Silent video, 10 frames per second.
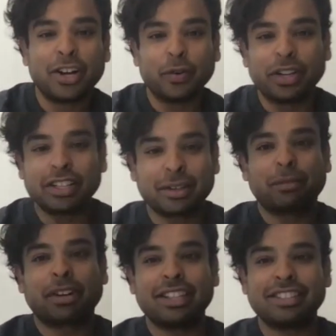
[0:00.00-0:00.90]
doing some
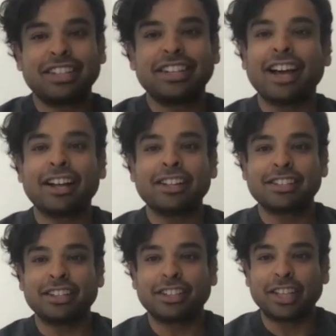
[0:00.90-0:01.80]
crazy dance
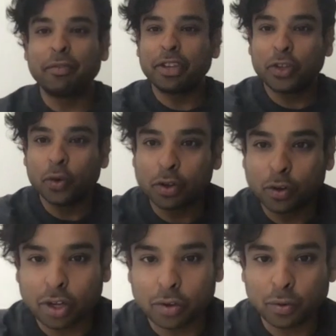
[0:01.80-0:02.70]
and giving you a
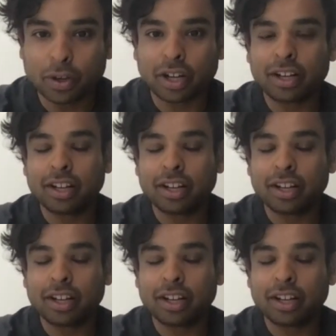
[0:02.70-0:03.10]
Coca-Cola.